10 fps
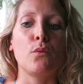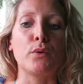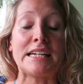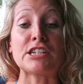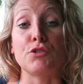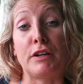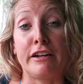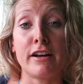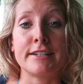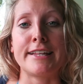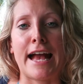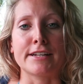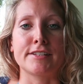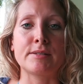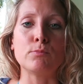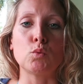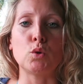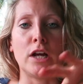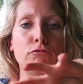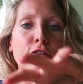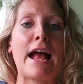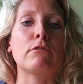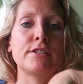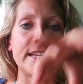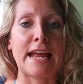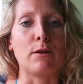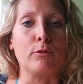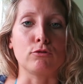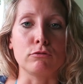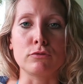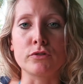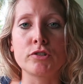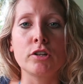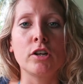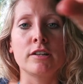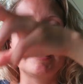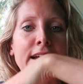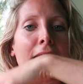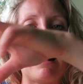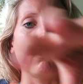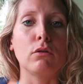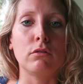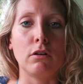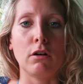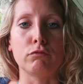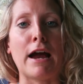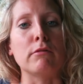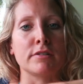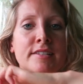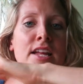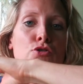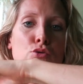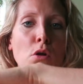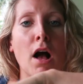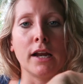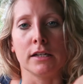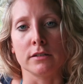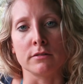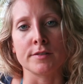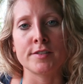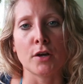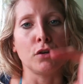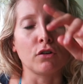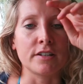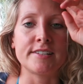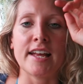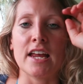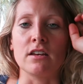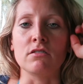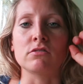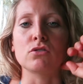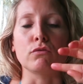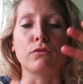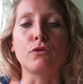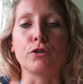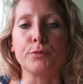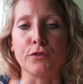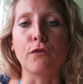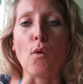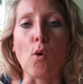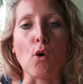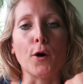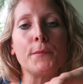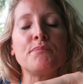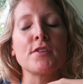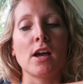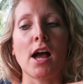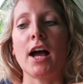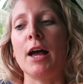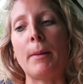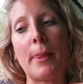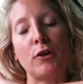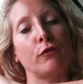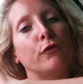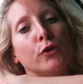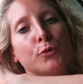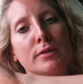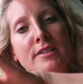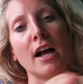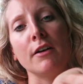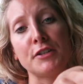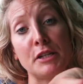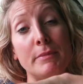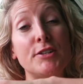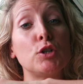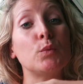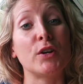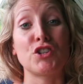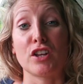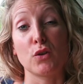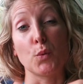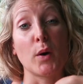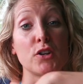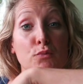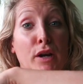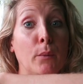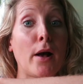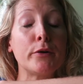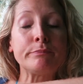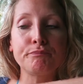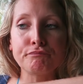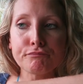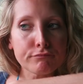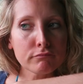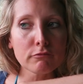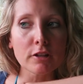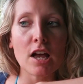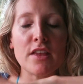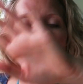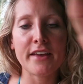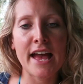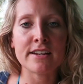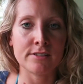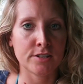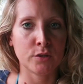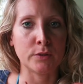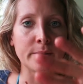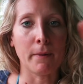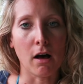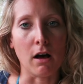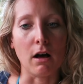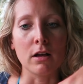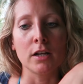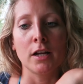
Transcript: was actually really nice. They had smaller round tables set out around a central island, so you could sit in sort of groups of four, and then your food was served in the middle, which I thought worked really well. And then at the end there was a bar,